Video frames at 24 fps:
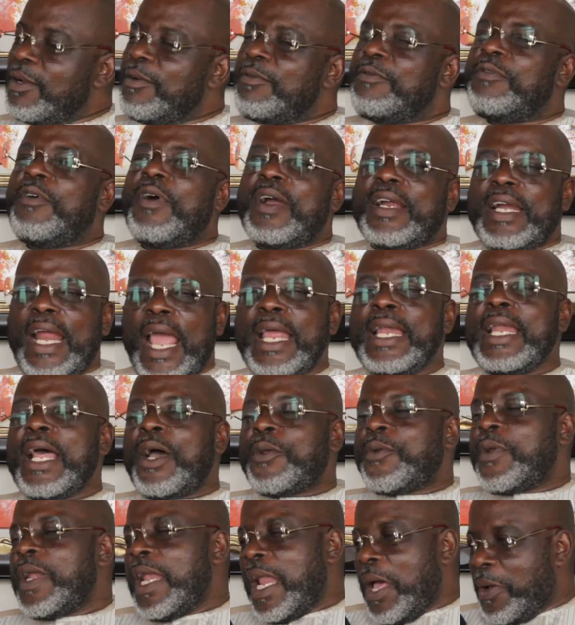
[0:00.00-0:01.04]
For crying
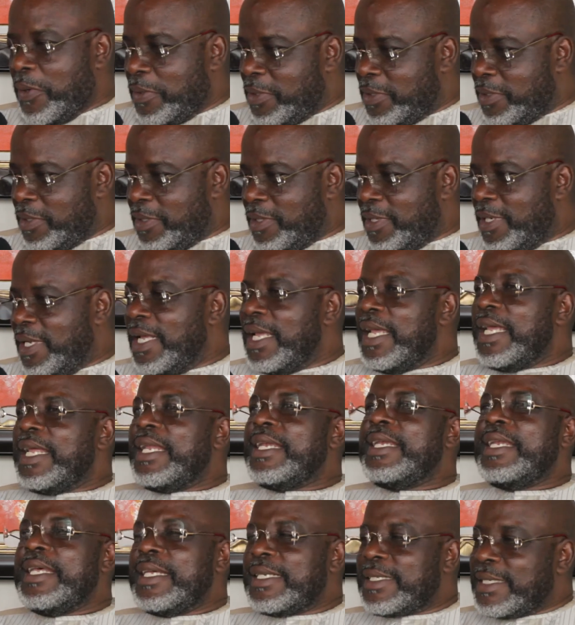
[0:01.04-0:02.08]
out loud,
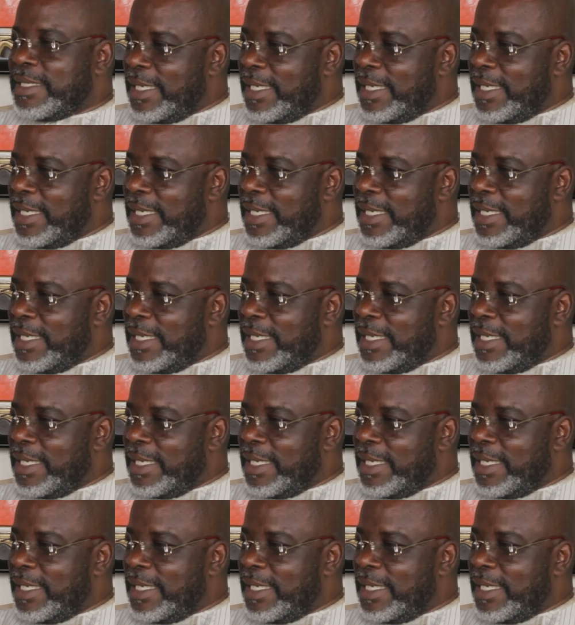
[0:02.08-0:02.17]
this